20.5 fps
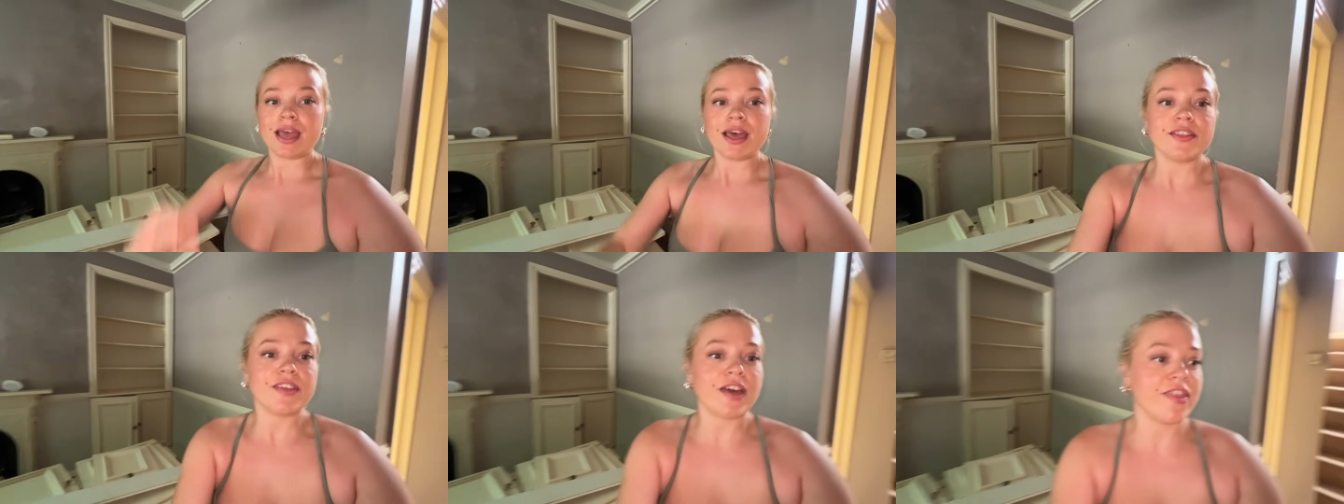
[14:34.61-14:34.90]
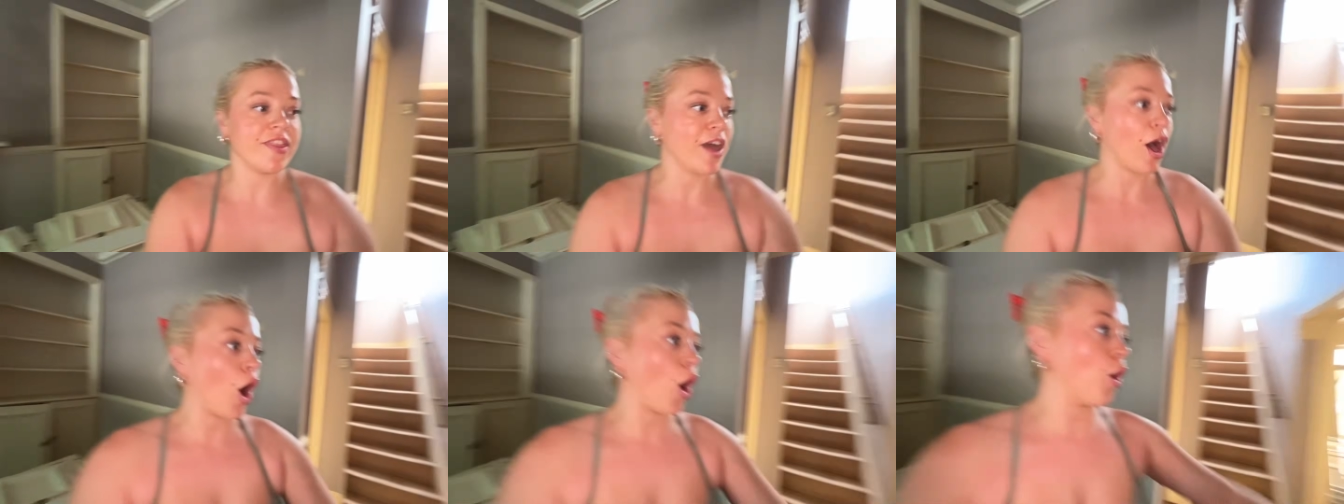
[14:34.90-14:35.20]
Then
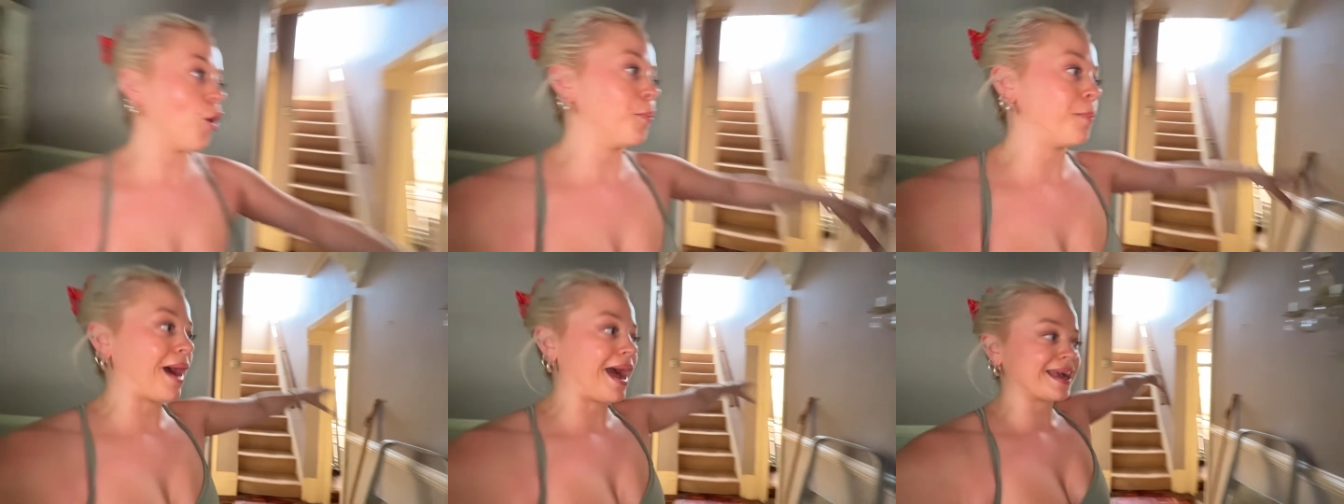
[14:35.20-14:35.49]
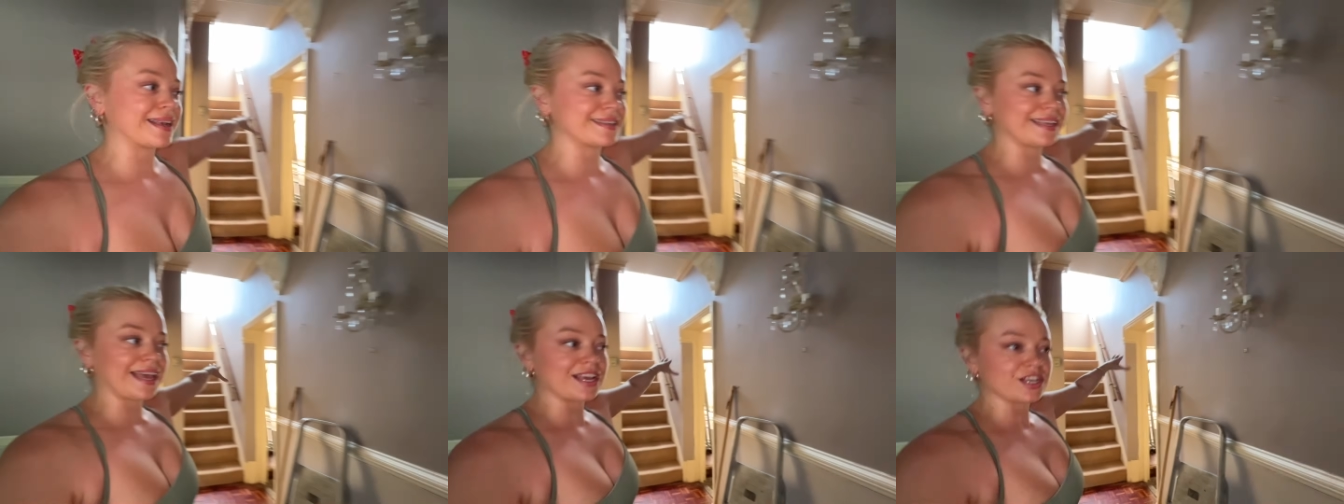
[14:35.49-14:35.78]
the whole
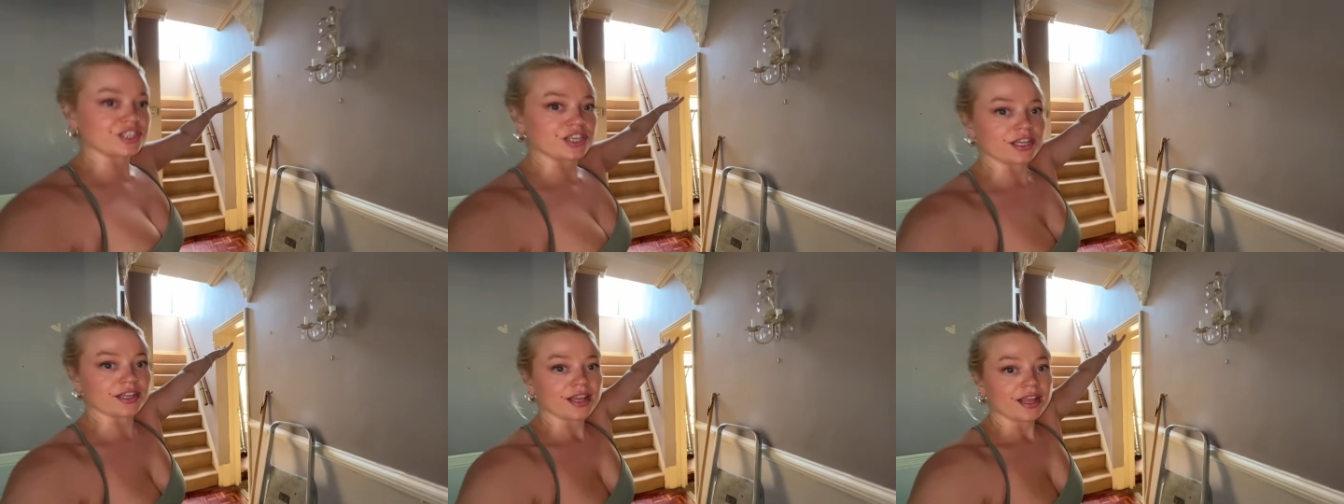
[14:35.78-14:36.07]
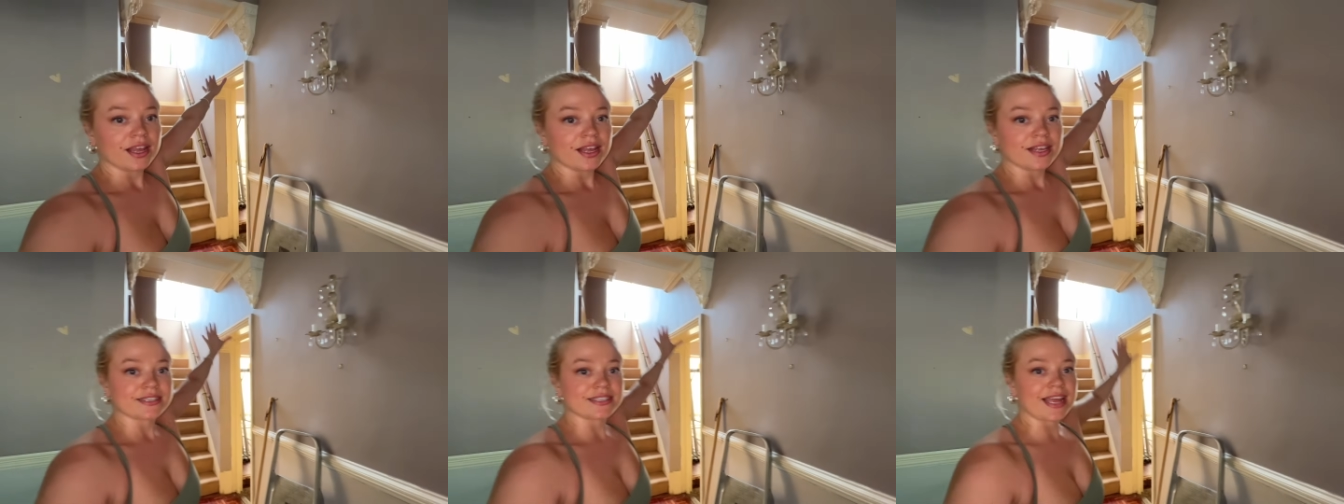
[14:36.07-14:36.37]
back section,
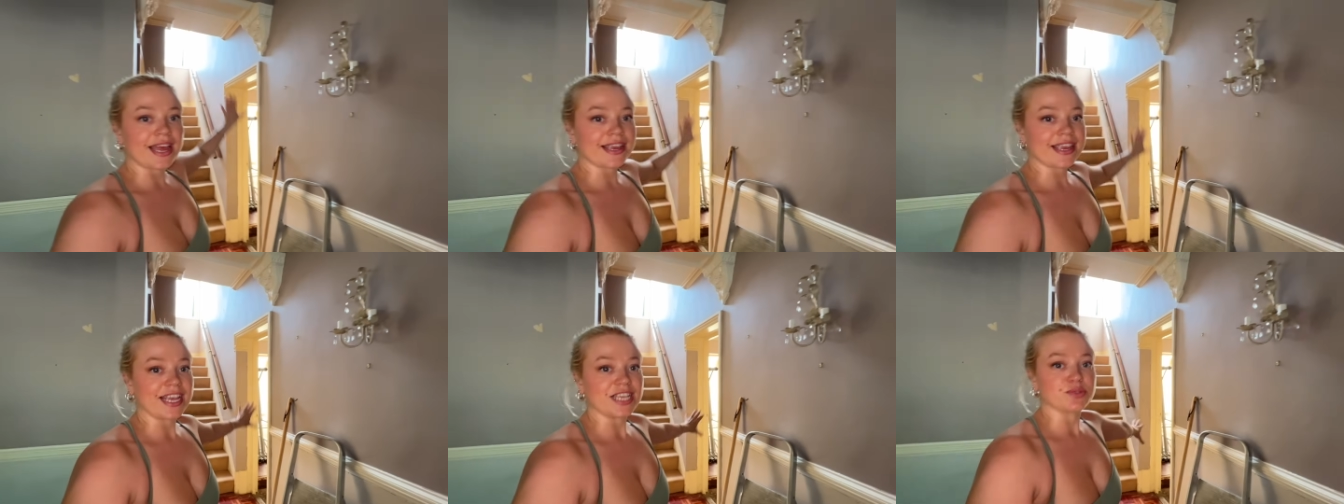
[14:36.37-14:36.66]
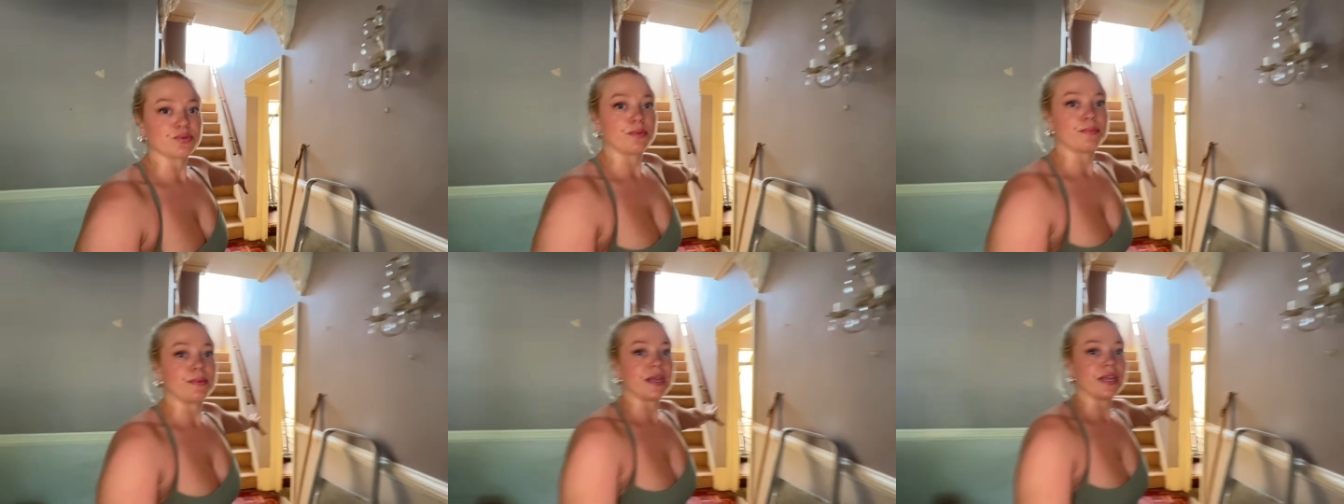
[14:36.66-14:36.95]
staircase
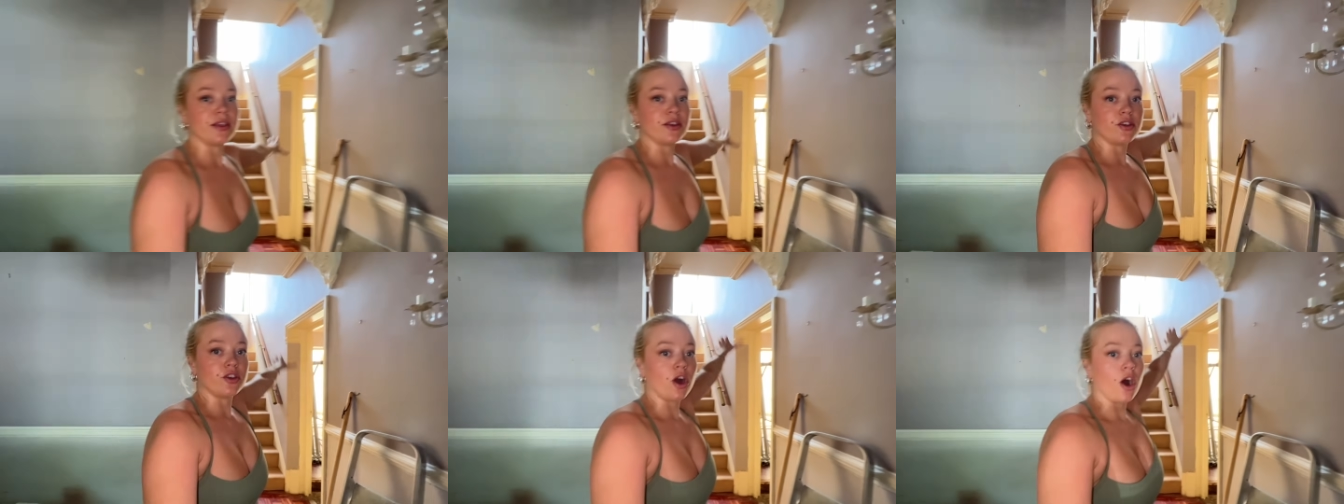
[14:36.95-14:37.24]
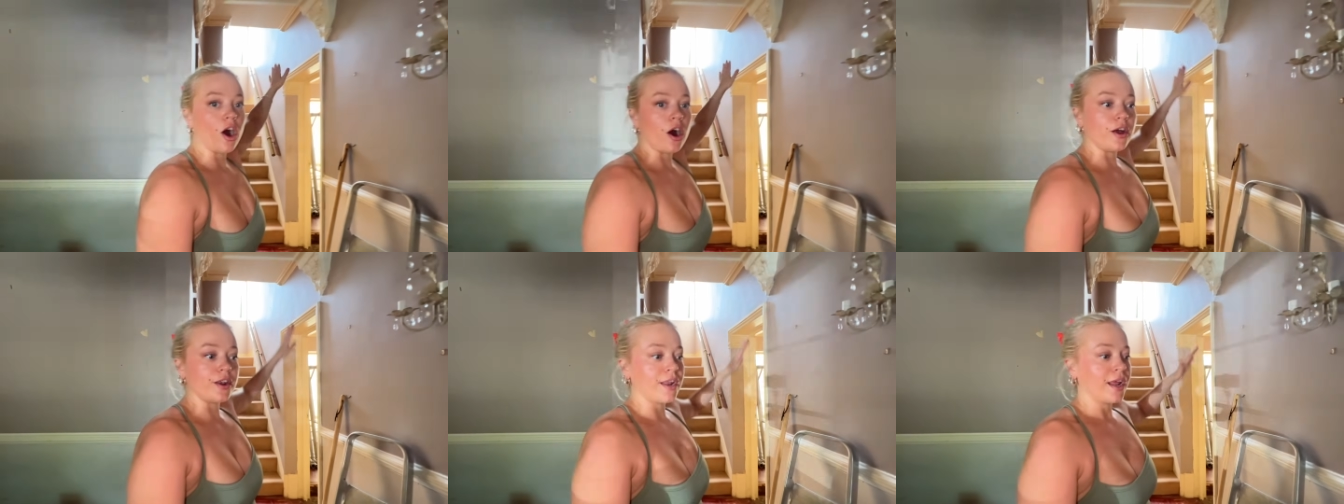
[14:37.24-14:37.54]
will be
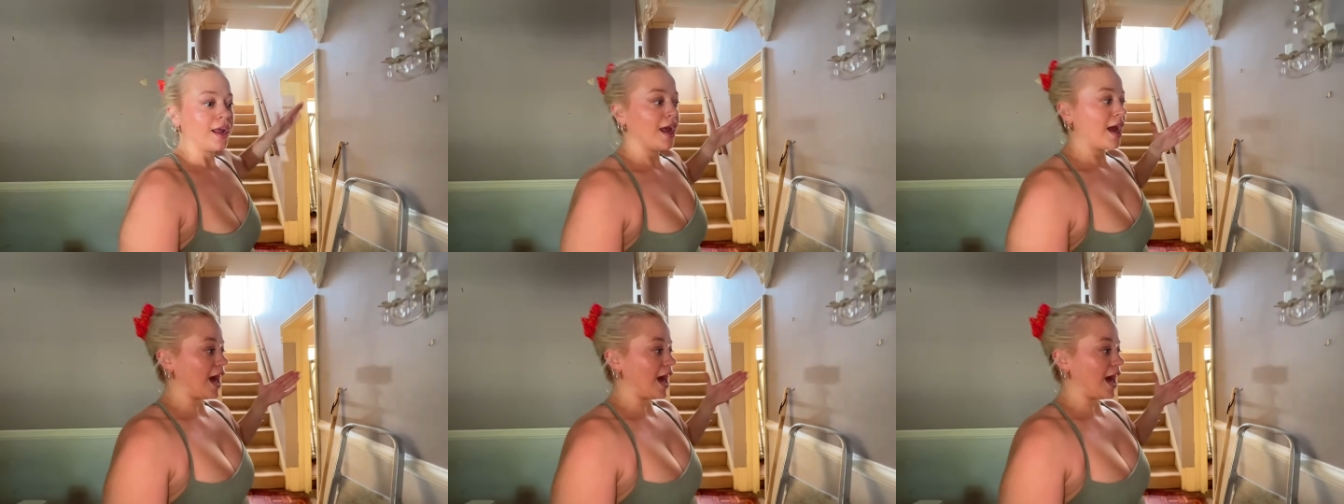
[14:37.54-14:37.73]
gone,